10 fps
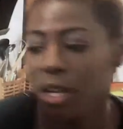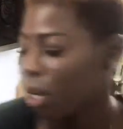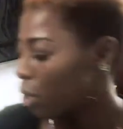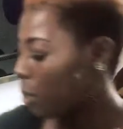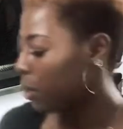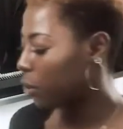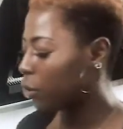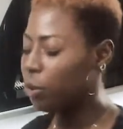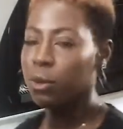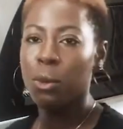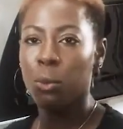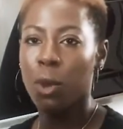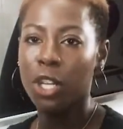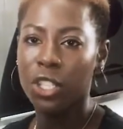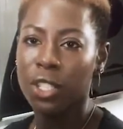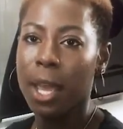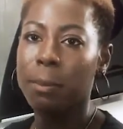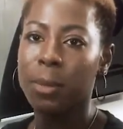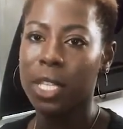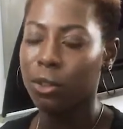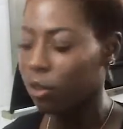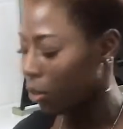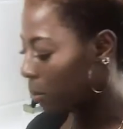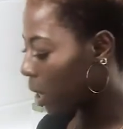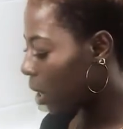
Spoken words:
are going to wash and peel them.